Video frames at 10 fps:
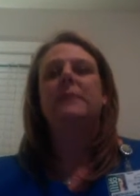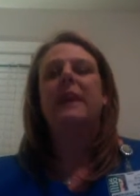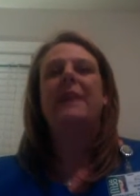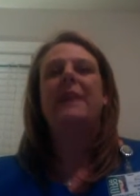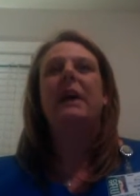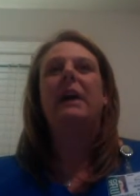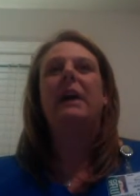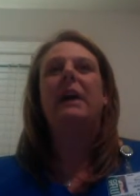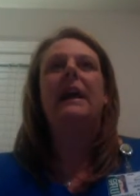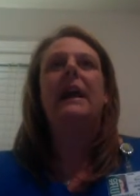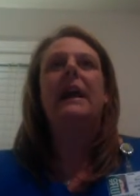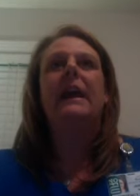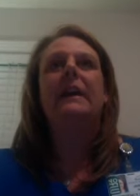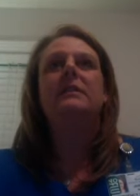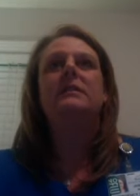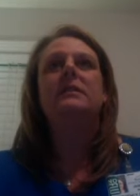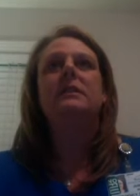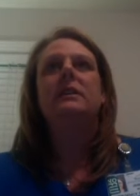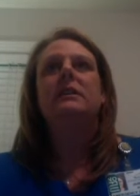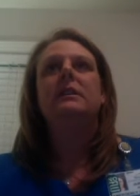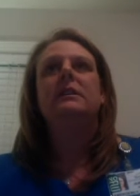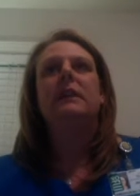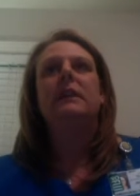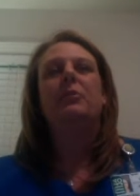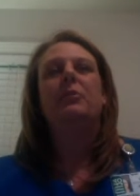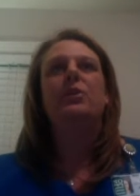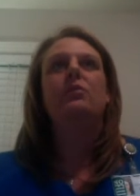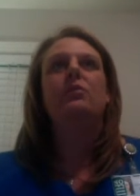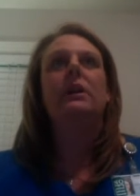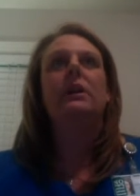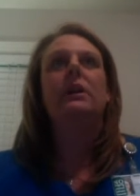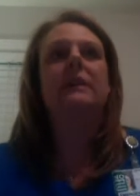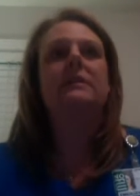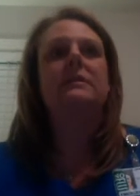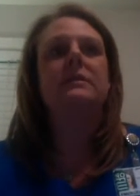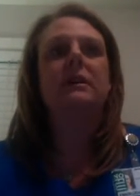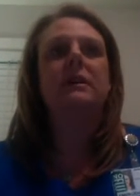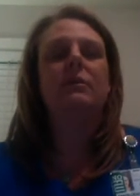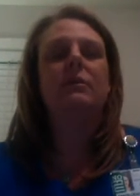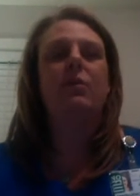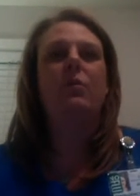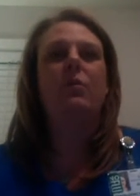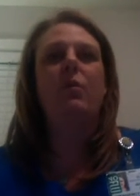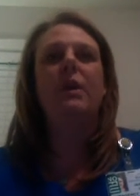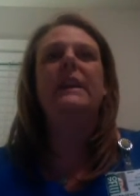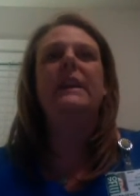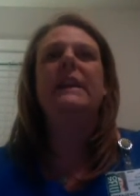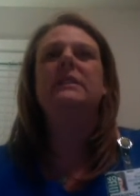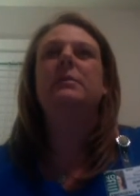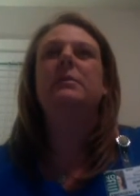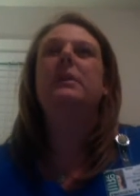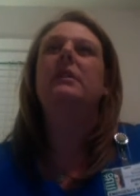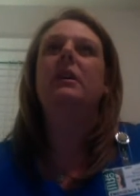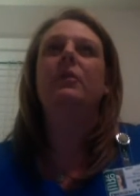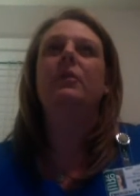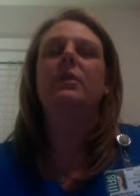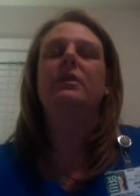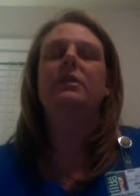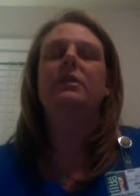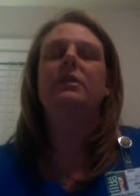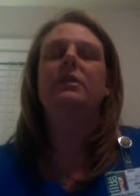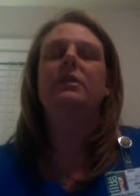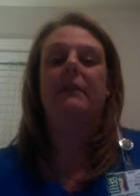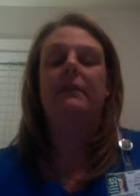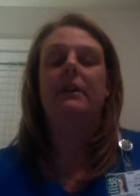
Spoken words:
campaign and help you realize what needs to be done when you have